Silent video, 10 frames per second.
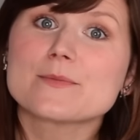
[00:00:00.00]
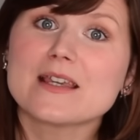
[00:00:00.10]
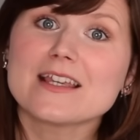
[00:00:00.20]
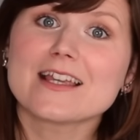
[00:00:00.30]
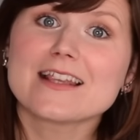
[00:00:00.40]

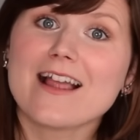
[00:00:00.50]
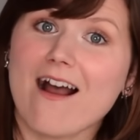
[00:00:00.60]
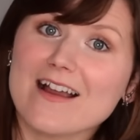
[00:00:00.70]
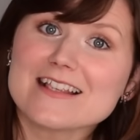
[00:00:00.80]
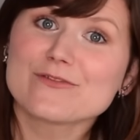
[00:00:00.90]
me in
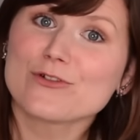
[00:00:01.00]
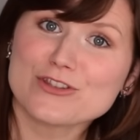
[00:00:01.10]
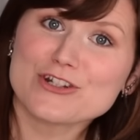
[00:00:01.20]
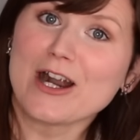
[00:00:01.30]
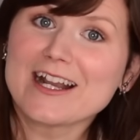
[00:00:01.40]
the eyes of all
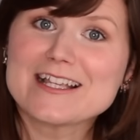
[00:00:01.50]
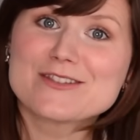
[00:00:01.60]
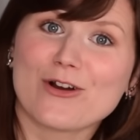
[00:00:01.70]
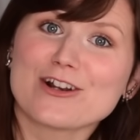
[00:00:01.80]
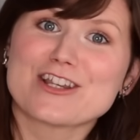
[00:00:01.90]
the
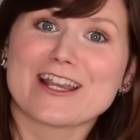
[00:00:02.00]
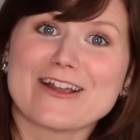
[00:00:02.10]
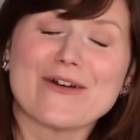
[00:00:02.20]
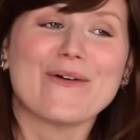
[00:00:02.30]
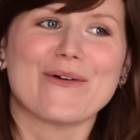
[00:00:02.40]
Trekkies
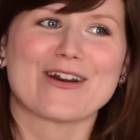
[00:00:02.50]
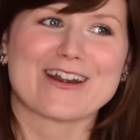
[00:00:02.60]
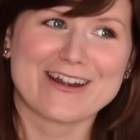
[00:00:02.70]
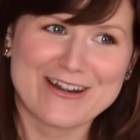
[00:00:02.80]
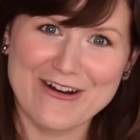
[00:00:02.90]
watching or
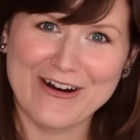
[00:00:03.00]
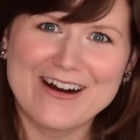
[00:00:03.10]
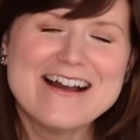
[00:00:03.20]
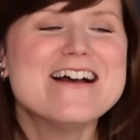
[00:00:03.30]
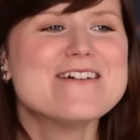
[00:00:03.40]

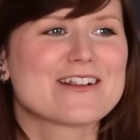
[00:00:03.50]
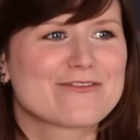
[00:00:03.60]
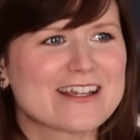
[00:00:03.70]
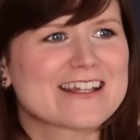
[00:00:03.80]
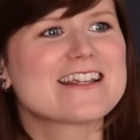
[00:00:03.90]
not, but I
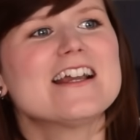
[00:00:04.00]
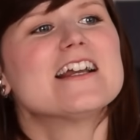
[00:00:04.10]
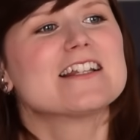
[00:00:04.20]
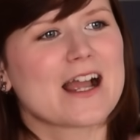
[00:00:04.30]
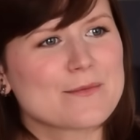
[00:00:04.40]
figured
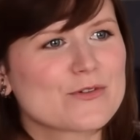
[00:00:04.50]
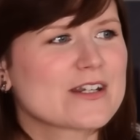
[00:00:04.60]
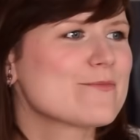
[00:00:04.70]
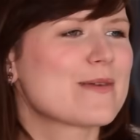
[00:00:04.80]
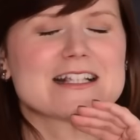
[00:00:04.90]
time to
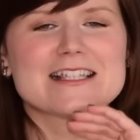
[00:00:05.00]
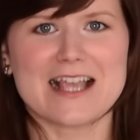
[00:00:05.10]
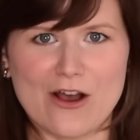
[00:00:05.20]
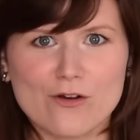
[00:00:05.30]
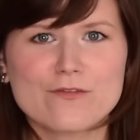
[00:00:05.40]
redeem
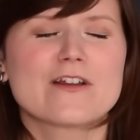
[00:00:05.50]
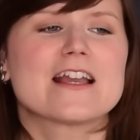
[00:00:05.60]
myself.